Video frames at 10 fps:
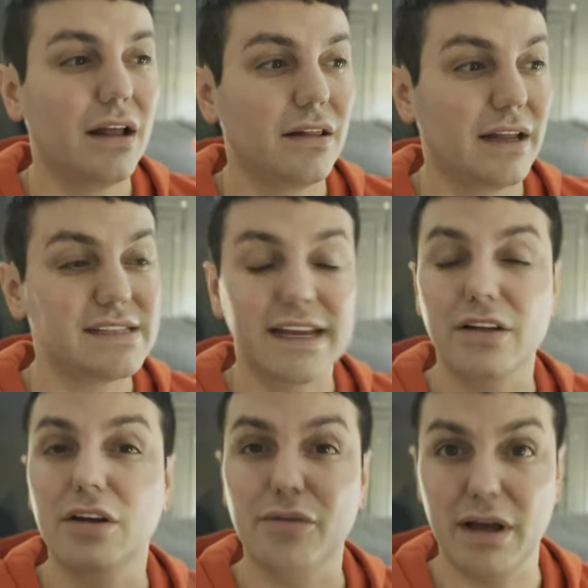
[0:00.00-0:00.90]
Let's take a
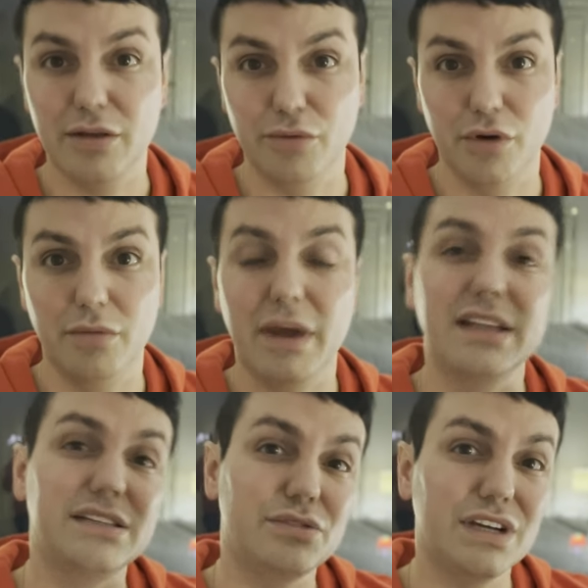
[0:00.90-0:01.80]
look around the room
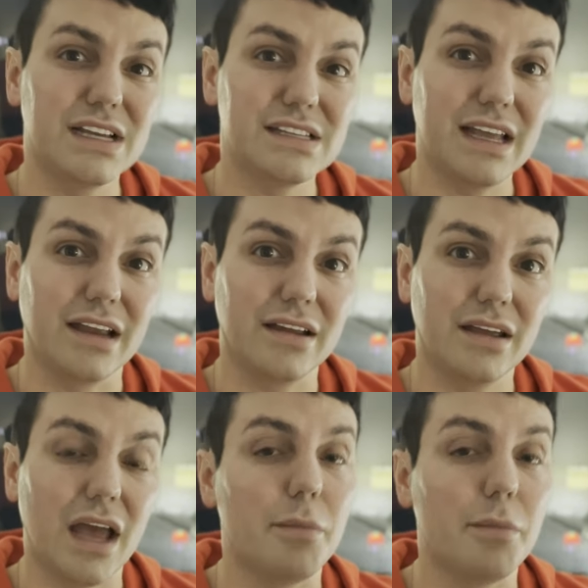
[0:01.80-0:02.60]
and see what you guys think.